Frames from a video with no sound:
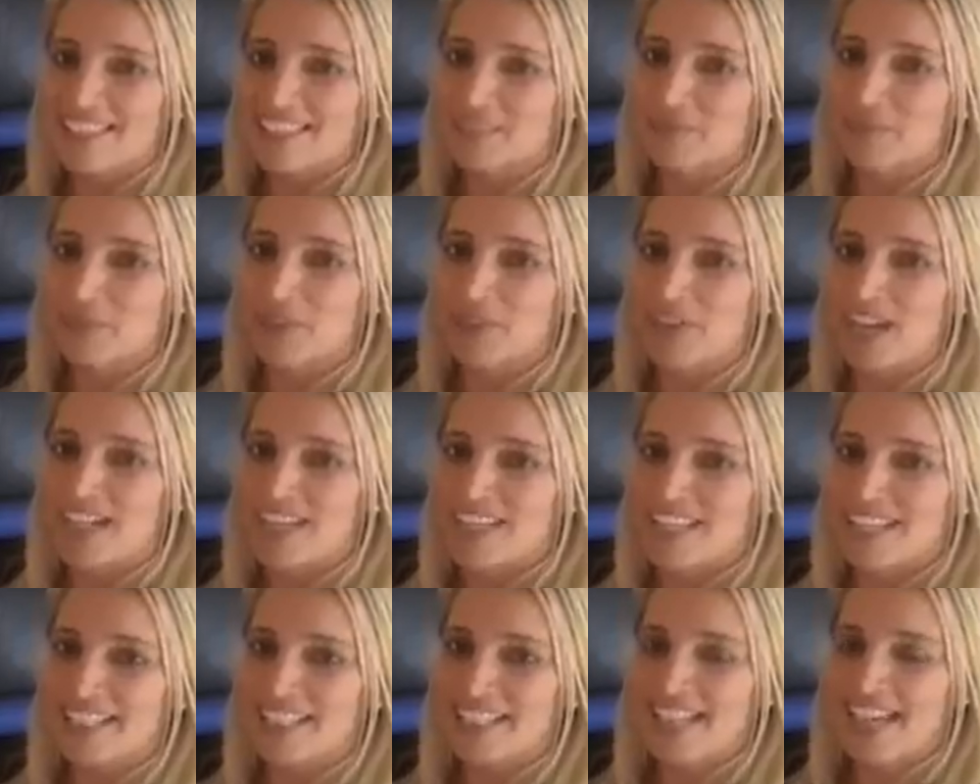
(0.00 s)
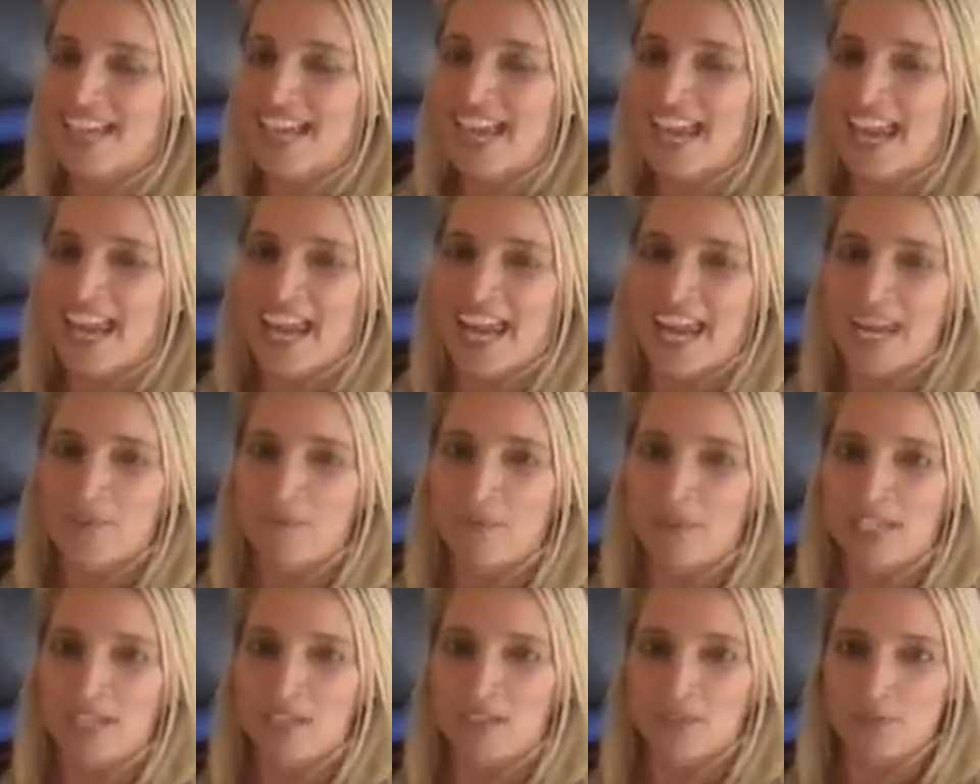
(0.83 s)
this progression, and
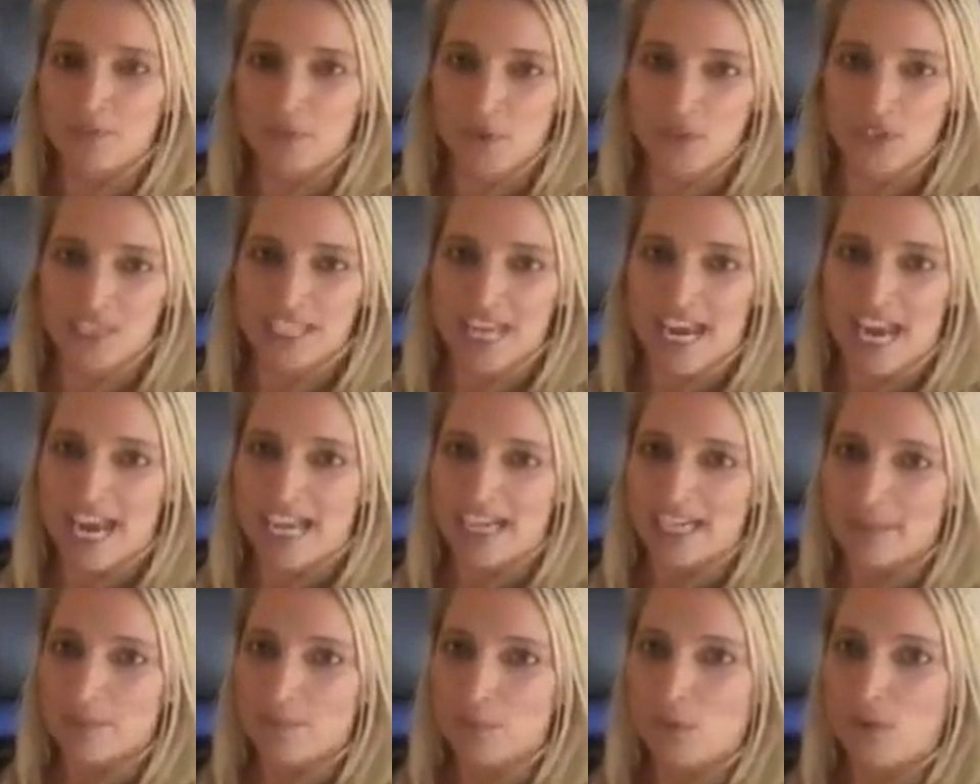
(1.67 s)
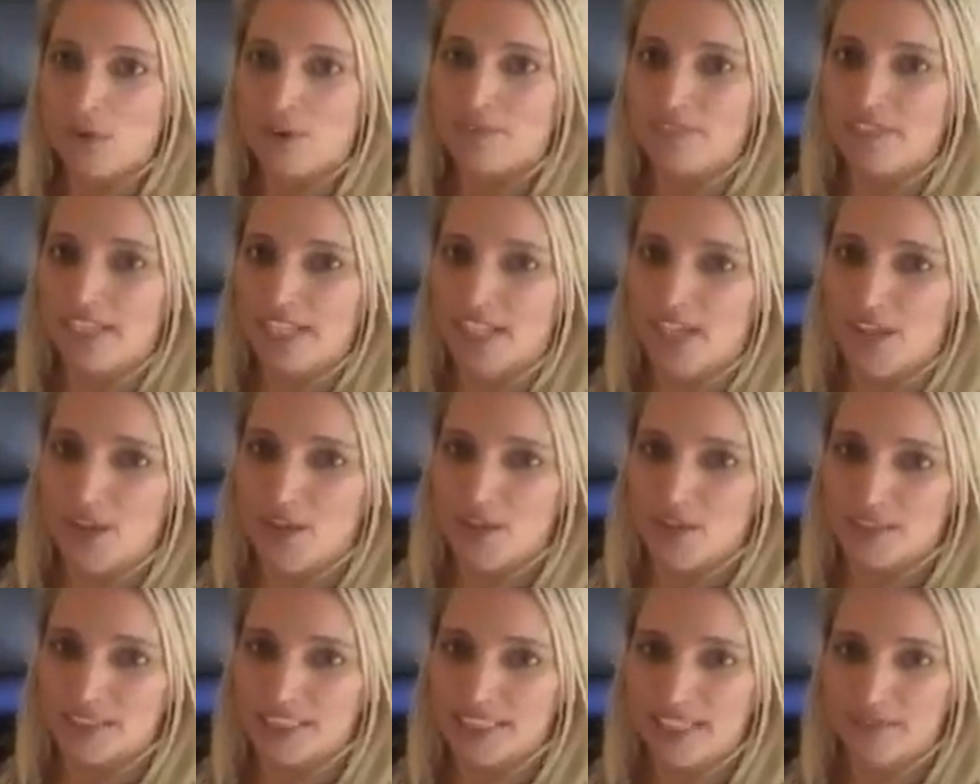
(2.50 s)
we look forward to adding more
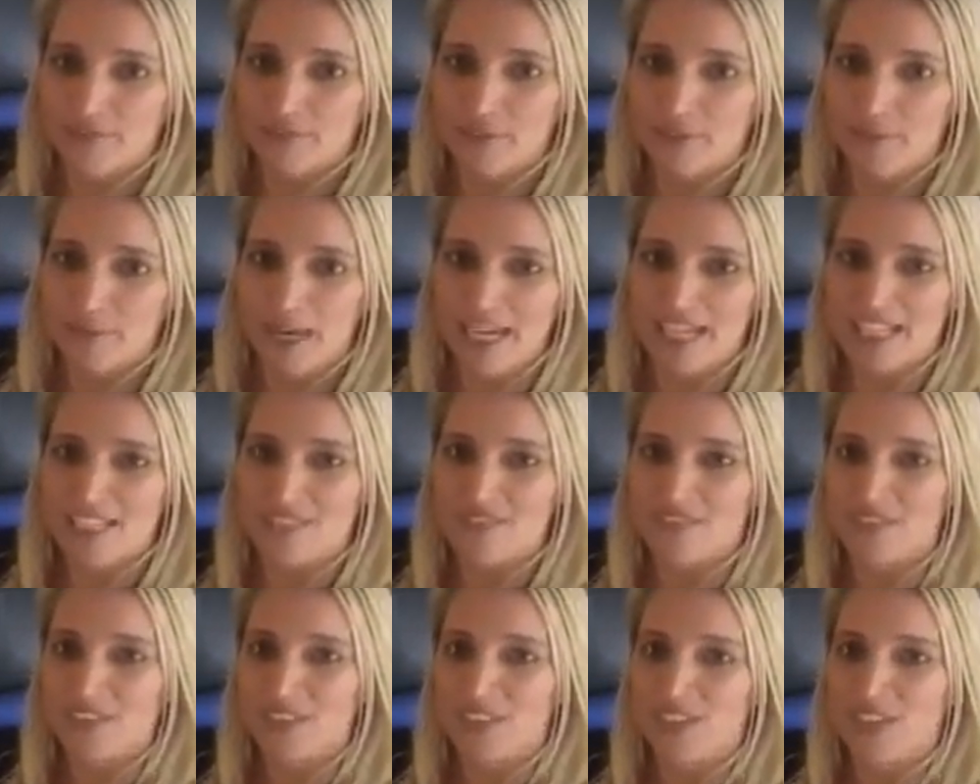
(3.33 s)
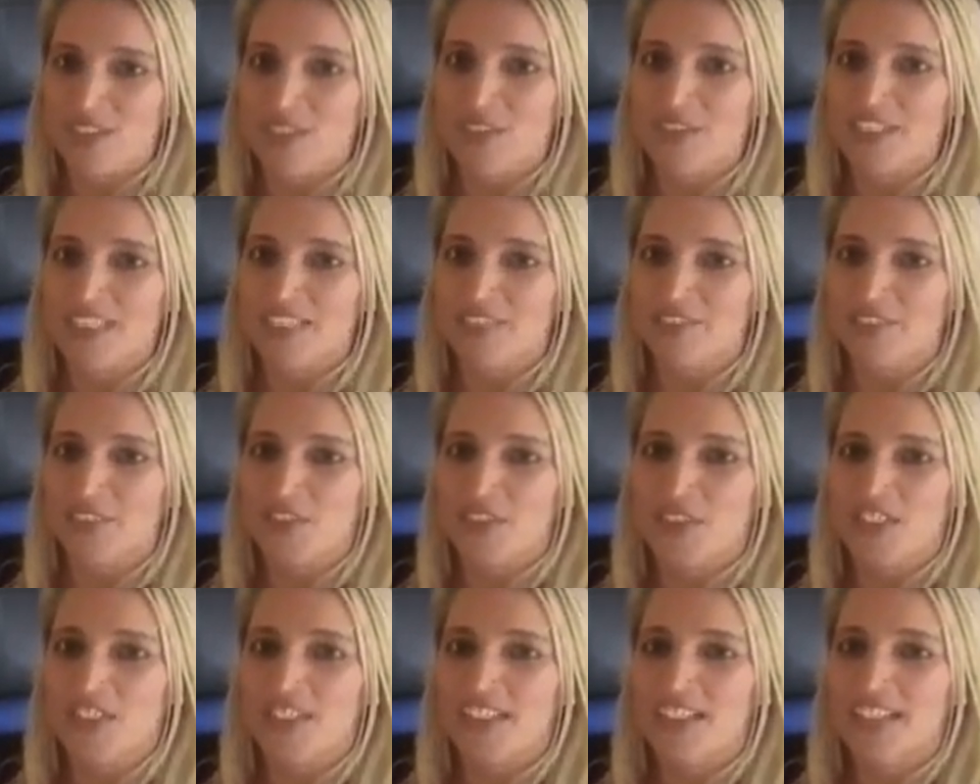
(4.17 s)
videos and information for you in the
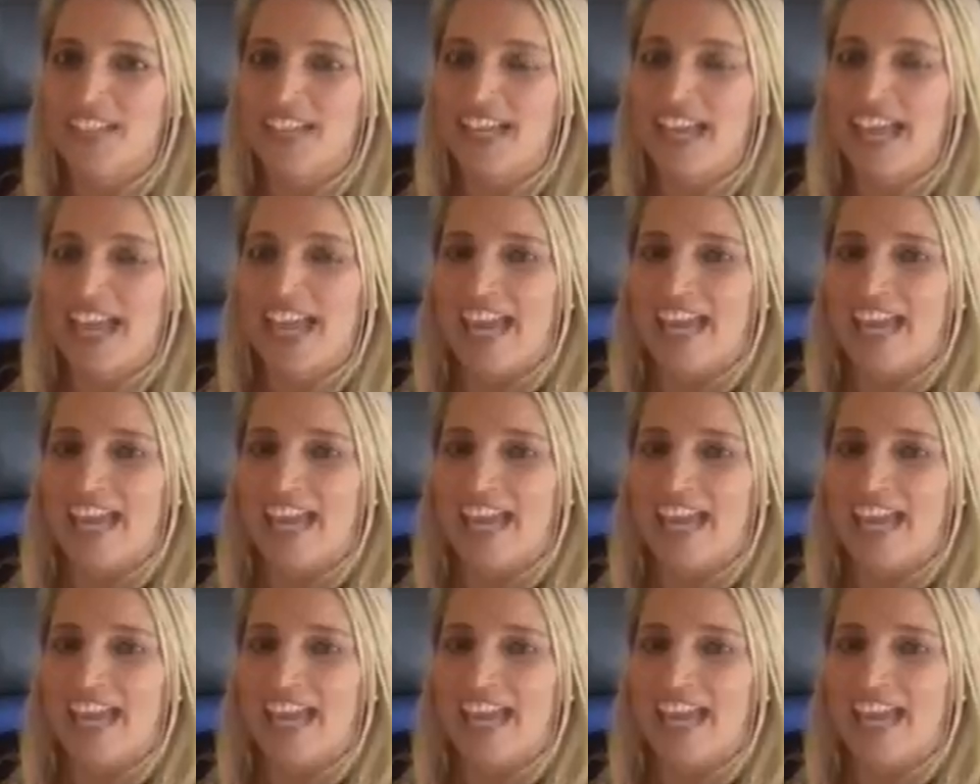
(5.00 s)
future.